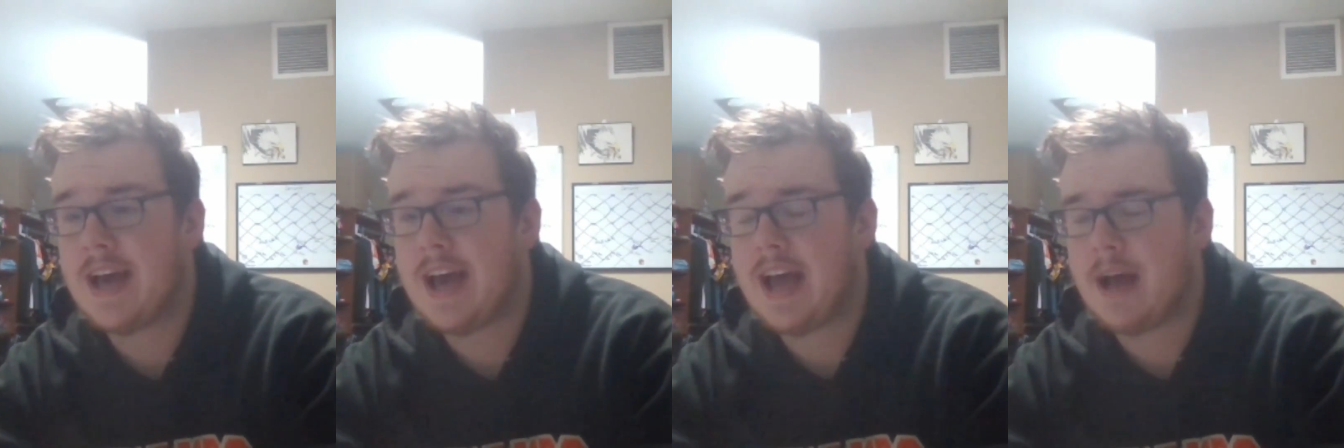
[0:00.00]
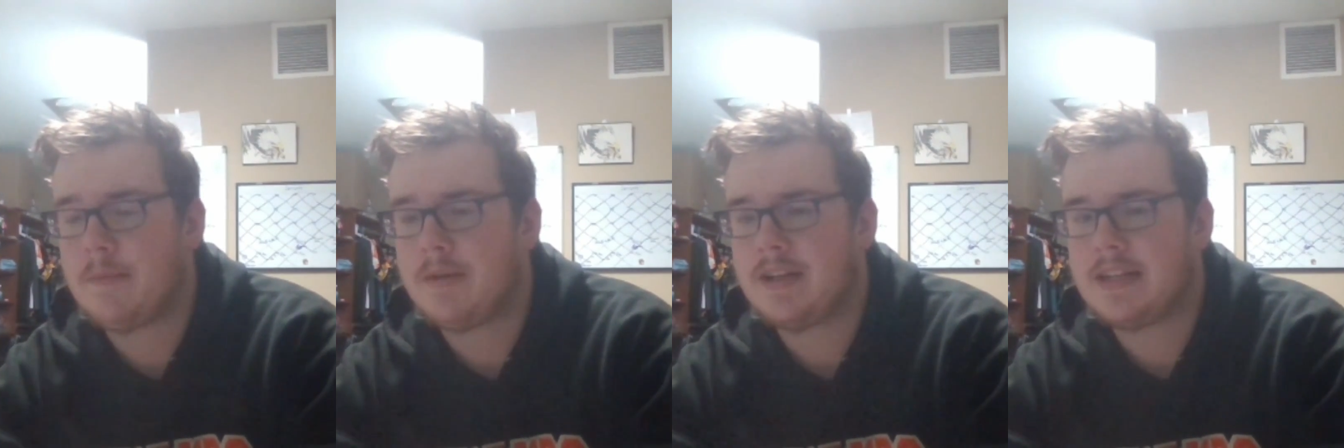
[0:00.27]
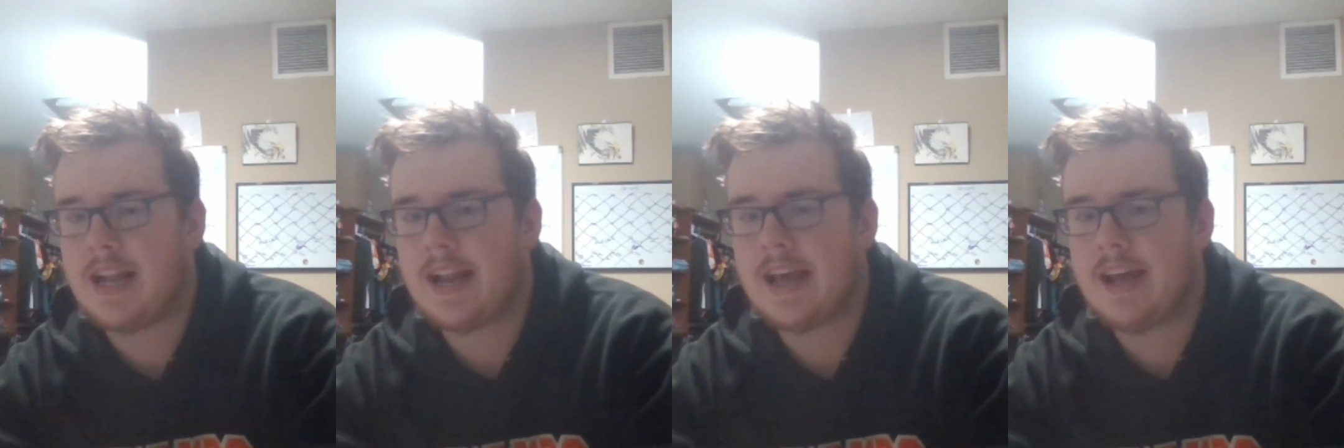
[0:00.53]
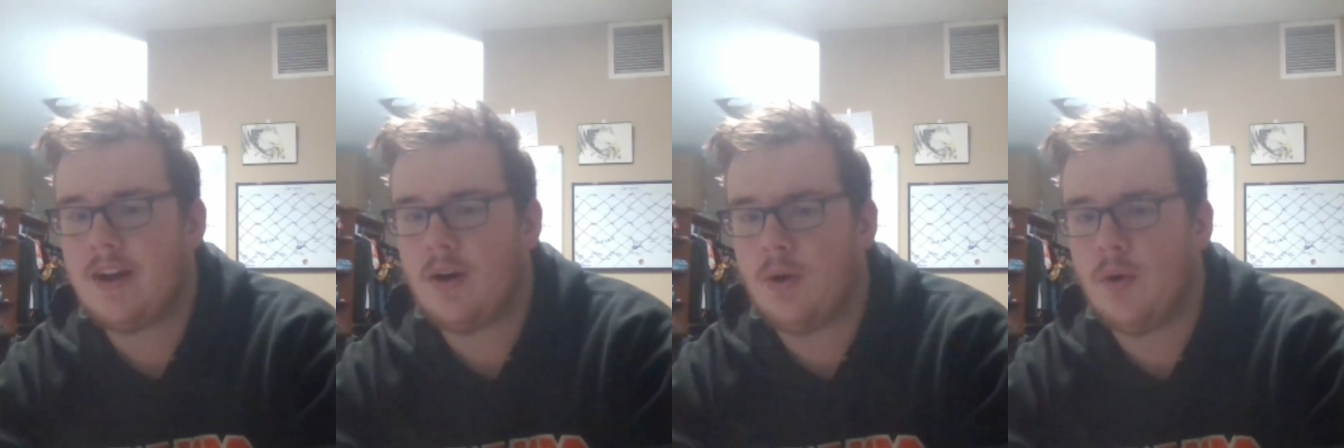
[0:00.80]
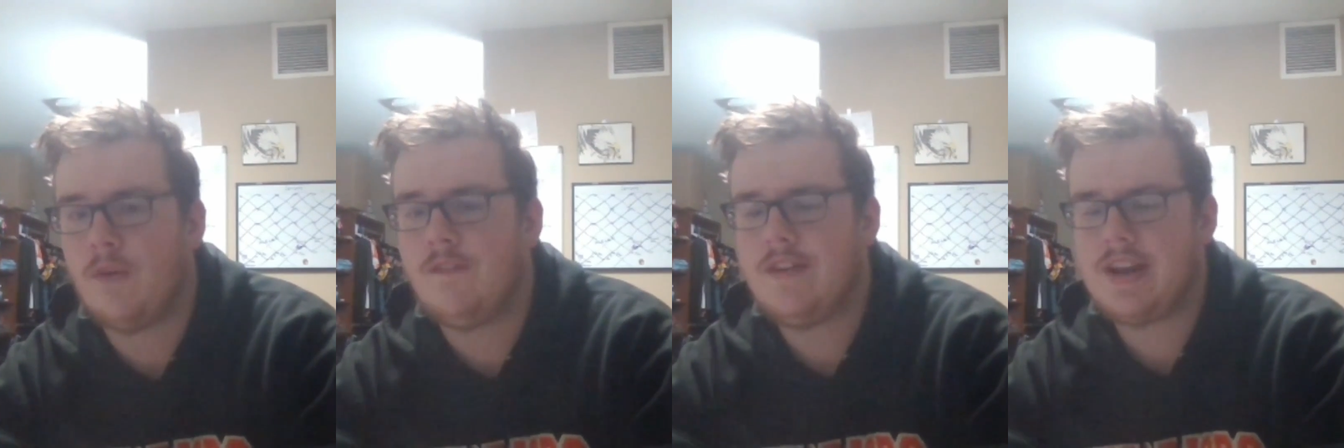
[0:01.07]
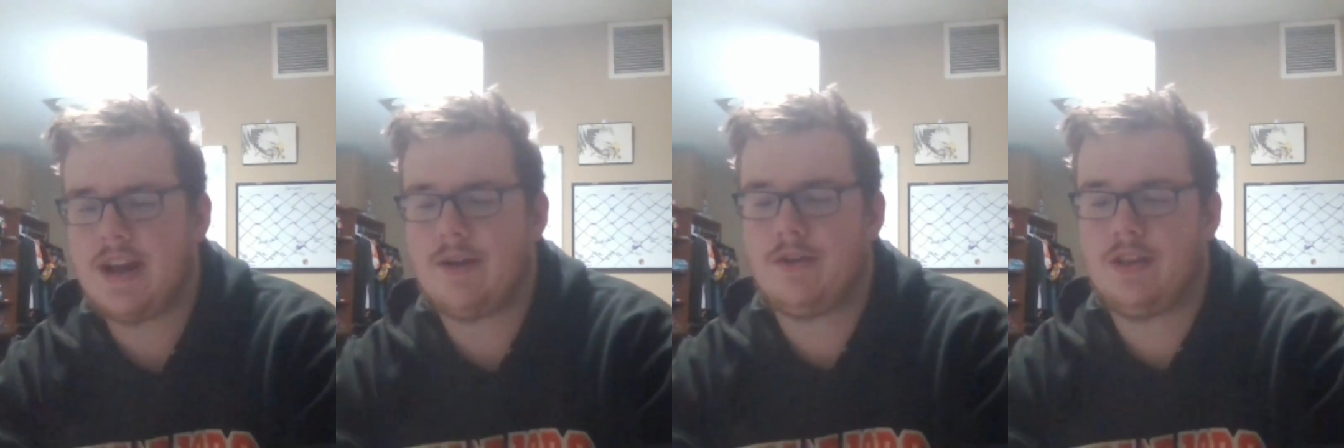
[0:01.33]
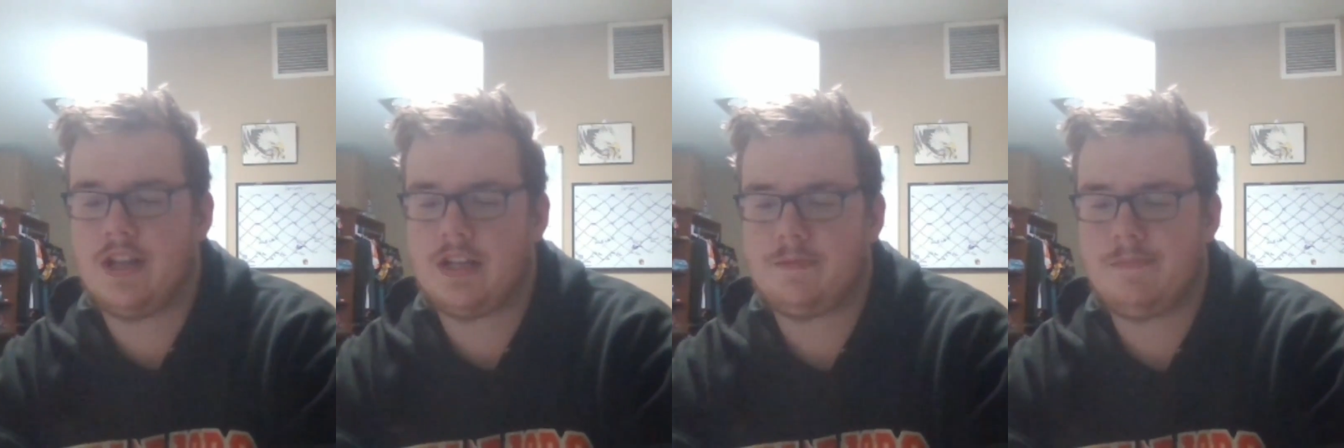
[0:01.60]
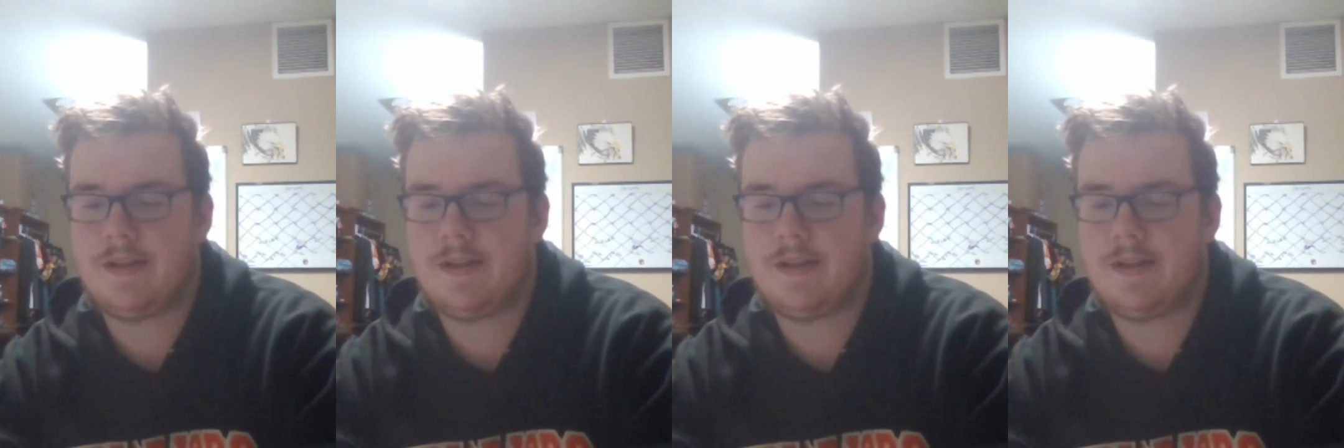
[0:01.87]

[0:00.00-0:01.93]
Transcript: hey, I'm going to dedicate a whole video to this,